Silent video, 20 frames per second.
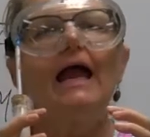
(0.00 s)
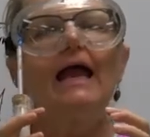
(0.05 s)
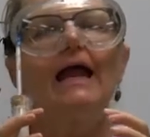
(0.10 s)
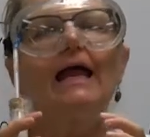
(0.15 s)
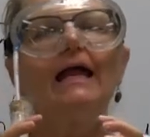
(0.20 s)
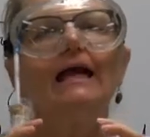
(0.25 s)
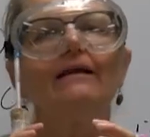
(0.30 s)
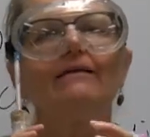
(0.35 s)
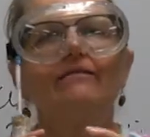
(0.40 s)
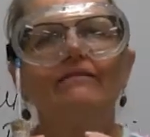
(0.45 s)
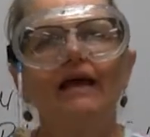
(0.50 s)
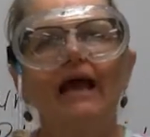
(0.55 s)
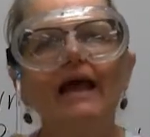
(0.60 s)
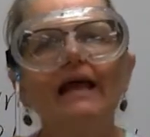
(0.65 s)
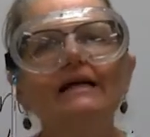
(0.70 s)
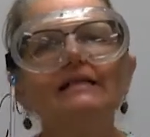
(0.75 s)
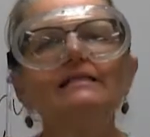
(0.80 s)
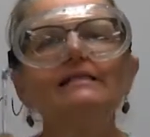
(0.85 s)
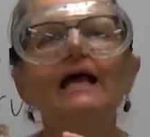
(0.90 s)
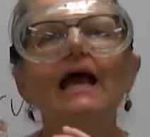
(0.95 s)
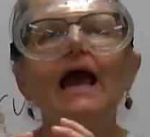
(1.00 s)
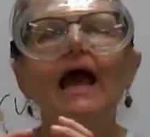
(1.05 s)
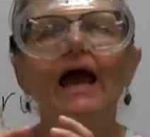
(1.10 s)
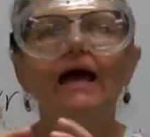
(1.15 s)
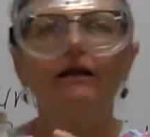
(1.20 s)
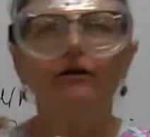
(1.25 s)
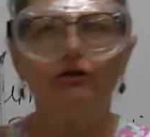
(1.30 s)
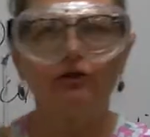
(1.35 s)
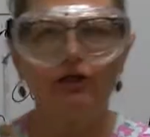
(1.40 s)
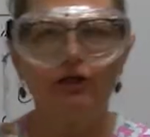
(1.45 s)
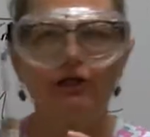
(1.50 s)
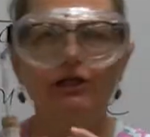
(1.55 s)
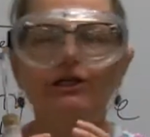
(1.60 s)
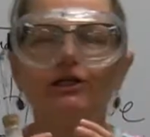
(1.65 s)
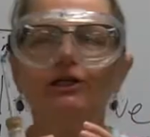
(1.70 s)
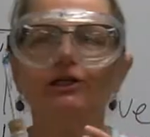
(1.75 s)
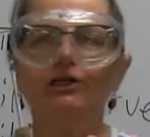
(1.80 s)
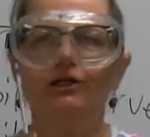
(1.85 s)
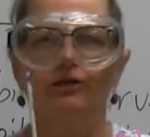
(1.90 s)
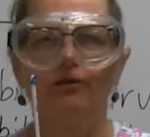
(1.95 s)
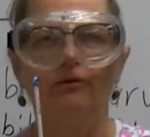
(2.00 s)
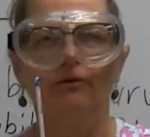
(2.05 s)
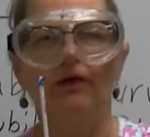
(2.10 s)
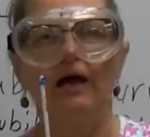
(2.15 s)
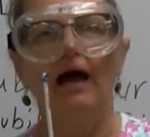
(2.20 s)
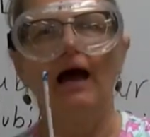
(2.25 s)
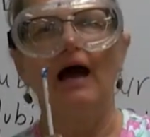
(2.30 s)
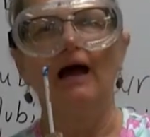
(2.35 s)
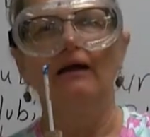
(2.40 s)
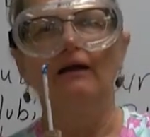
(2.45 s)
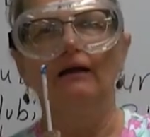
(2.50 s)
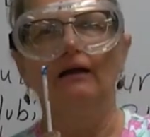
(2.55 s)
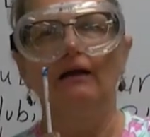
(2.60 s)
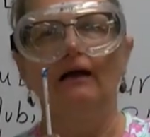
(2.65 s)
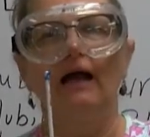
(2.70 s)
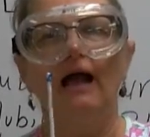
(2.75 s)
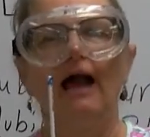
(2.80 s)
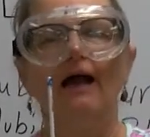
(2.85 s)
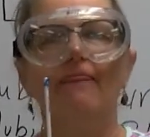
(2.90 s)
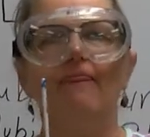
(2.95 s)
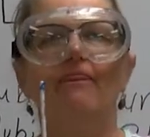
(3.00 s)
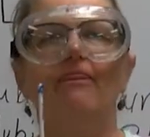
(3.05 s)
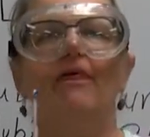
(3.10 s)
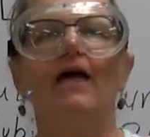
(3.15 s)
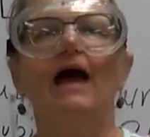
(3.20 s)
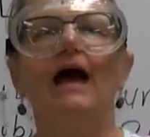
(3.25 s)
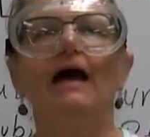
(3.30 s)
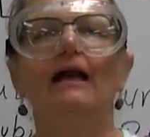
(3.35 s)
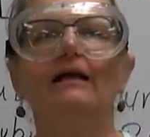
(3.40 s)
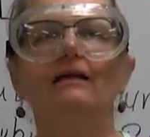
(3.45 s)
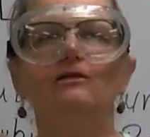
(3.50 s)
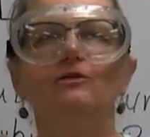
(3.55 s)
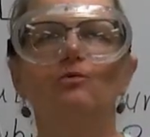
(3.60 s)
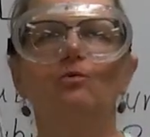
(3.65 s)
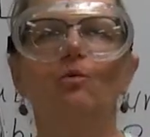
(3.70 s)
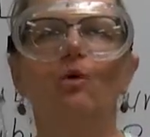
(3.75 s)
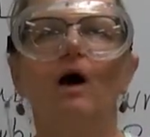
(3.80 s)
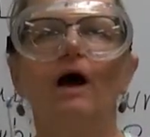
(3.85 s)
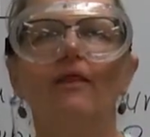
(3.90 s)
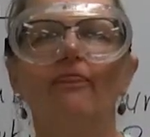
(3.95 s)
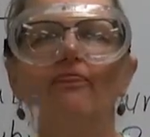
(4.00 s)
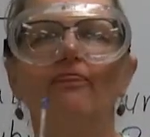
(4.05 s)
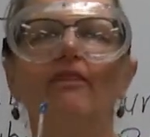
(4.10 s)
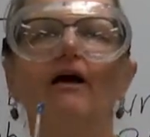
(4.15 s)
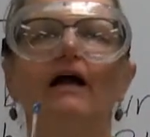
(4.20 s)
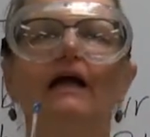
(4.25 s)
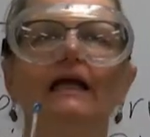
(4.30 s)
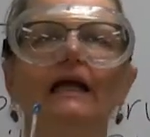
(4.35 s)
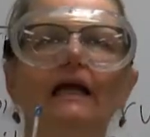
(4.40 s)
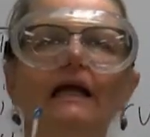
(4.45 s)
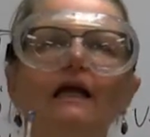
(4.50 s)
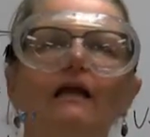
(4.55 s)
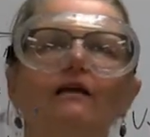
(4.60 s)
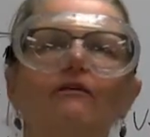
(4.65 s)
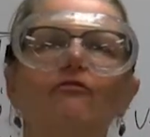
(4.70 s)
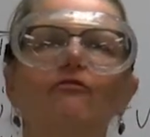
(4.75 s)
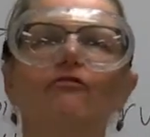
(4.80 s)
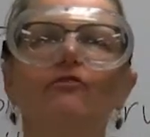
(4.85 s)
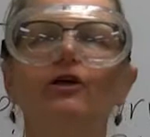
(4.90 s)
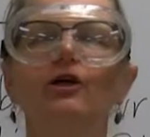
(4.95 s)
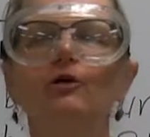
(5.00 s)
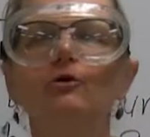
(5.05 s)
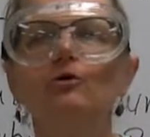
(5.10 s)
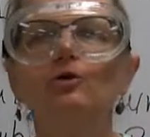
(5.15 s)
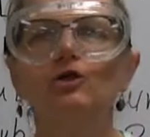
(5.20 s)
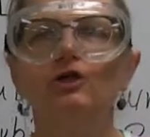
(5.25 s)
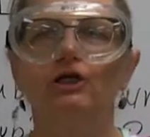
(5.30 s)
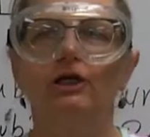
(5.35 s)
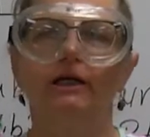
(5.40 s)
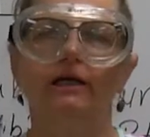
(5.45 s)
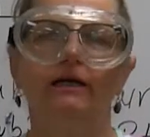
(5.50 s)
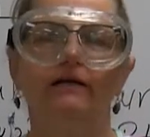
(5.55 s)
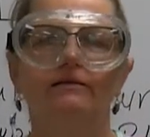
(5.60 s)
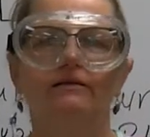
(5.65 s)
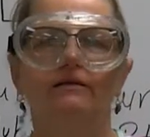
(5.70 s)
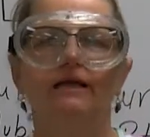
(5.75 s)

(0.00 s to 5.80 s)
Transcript: It takes energy to do that, and that is what the heat of fusion is.